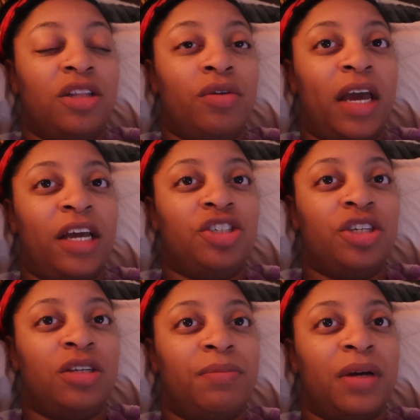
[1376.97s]

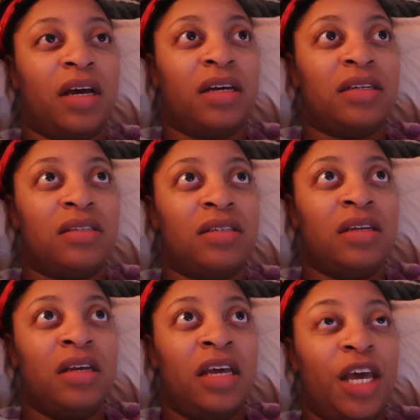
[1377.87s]
location because
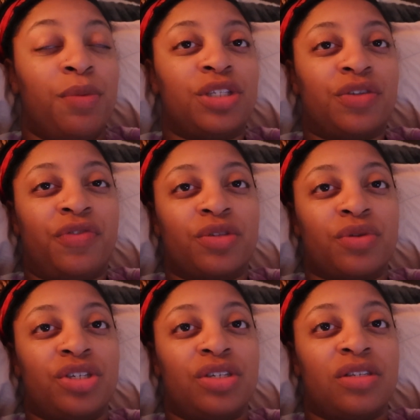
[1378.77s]
it was the first one she